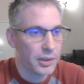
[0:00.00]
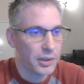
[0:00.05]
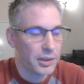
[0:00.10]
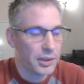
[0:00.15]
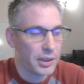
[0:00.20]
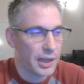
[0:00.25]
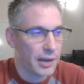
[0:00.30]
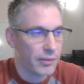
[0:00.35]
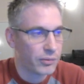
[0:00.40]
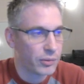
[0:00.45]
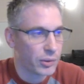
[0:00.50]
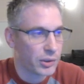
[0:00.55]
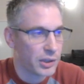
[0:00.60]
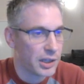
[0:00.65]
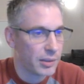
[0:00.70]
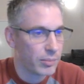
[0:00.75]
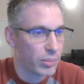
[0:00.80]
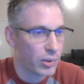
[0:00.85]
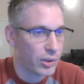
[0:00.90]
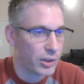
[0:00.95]
after
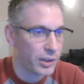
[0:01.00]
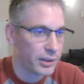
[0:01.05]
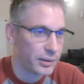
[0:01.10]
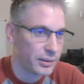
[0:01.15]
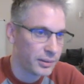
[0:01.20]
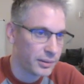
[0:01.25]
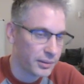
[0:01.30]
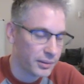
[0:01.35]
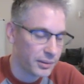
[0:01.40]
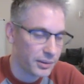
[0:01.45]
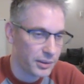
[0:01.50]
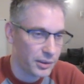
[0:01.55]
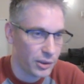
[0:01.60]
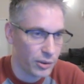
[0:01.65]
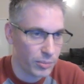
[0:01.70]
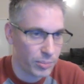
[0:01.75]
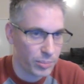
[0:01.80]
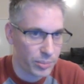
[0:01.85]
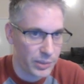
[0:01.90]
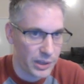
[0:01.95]
king pawn,
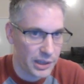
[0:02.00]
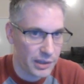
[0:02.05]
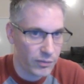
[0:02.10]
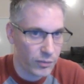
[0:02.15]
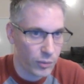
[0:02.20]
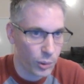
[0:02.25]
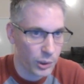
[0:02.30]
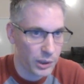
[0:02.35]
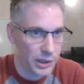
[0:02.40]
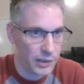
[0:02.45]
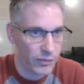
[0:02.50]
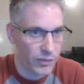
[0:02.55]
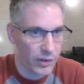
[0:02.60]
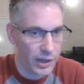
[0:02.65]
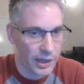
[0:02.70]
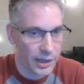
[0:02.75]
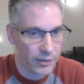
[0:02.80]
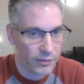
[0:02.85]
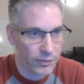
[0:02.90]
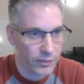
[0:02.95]
e4,
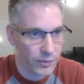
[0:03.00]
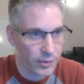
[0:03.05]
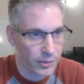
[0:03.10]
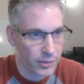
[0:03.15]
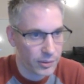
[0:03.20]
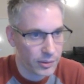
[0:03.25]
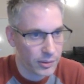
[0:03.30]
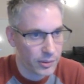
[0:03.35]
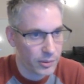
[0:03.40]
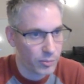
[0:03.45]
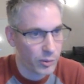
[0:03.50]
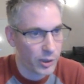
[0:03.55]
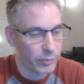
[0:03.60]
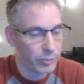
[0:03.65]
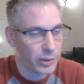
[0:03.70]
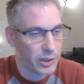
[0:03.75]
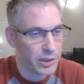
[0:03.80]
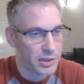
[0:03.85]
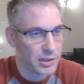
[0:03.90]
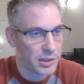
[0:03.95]
e5, white
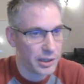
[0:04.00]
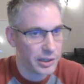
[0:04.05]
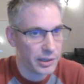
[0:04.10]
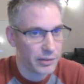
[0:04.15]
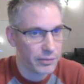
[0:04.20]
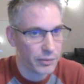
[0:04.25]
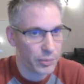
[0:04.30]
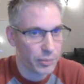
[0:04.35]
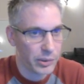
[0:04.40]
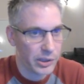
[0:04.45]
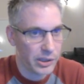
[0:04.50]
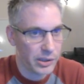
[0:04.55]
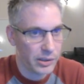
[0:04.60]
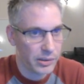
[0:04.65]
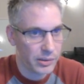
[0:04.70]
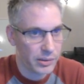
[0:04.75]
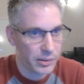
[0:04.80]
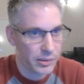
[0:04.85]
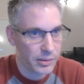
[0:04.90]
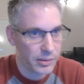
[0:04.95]
plays knight f3,
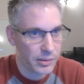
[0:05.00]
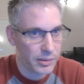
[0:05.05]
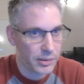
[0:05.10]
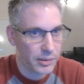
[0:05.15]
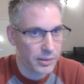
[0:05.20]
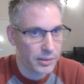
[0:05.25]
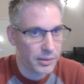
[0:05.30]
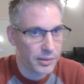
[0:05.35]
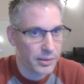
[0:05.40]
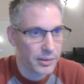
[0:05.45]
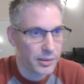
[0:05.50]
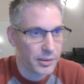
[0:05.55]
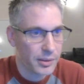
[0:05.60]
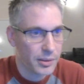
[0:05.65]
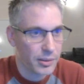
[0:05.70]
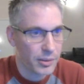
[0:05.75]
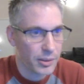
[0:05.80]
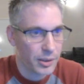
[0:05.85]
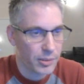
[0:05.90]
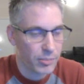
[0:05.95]

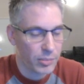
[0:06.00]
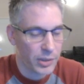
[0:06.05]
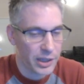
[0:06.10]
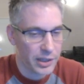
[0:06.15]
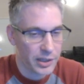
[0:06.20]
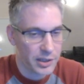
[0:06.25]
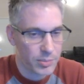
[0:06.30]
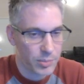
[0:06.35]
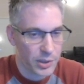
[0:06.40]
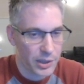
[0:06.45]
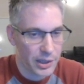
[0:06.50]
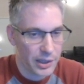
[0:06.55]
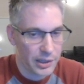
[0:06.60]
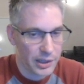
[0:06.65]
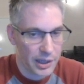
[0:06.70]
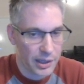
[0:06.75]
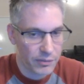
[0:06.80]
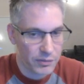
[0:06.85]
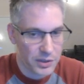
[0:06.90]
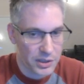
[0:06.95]
black is playing
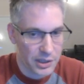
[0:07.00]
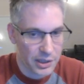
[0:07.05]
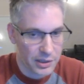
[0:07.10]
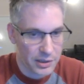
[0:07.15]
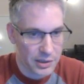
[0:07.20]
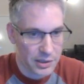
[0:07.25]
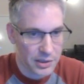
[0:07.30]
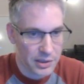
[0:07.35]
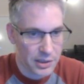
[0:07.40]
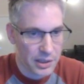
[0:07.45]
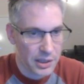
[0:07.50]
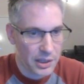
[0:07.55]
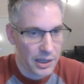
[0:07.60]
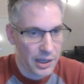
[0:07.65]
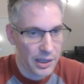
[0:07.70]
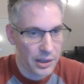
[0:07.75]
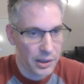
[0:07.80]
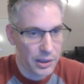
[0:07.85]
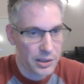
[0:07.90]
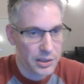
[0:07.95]
f6.
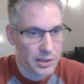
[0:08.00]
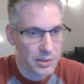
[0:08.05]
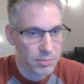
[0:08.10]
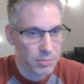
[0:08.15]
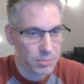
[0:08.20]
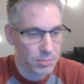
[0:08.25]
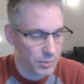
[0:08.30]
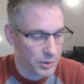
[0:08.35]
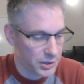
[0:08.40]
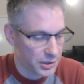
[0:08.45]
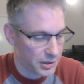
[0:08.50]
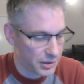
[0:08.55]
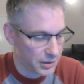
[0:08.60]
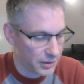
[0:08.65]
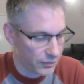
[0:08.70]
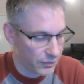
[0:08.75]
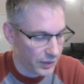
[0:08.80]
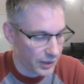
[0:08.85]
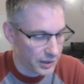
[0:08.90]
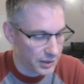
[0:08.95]
And this was a
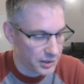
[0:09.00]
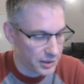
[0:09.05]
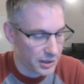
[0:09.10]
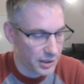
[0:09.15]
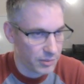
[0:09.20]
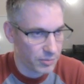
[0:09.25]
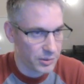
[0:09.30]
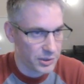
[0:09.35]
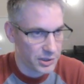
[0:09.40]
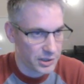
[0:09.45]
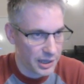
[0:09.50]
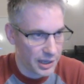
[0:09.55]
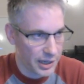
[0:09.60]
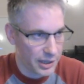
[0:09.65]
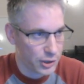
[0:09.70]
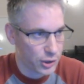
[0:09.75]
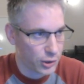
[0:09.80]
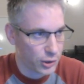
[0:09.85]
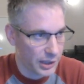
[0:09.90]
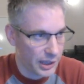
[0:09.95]
defense that was
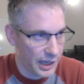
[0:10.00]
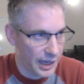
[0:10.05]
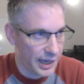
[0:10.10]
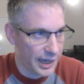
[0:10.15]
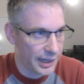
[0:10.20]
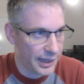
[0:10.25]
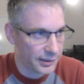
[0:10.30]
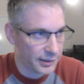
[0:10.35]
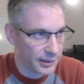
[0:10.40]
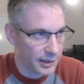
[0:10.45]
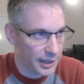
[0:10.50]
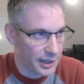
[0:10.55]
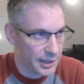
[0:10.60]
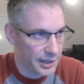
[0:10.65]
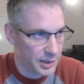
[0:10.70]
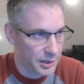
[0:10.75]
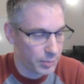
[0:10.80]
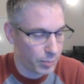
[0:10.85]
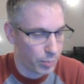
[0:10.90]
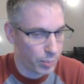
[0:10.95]
actually
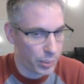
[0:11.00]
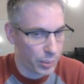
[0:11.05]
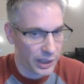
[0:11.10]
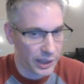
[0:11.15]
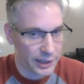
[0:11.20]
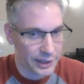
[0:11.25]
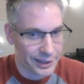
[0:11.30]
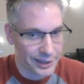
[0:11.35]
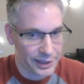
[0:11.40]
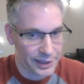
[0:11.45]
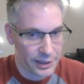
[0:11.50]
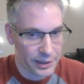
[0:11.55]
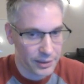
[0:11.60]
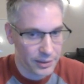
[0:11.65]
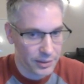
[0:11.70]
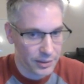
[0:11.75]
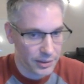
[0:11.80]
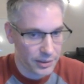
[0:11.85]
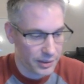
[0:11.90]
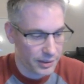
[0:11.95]
analyzed by
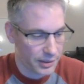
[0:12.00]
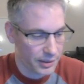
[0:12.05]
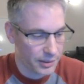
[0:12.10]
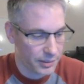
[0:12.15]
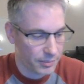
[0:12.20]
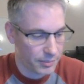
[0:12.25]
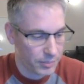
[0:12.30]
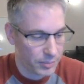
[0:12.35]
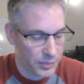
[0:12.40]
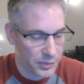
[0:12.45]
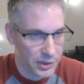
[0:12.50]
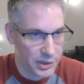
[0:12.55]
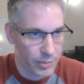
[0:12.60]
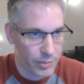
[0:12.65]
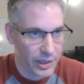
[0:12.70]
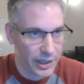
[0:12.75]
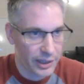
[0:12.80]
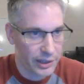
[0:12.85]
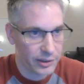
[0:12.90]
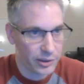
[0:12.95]

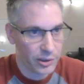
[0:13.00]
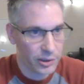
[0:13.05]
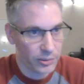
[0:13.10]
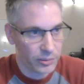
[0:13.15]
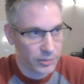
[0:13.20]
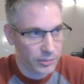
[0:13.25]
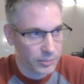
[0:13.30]
Damiano.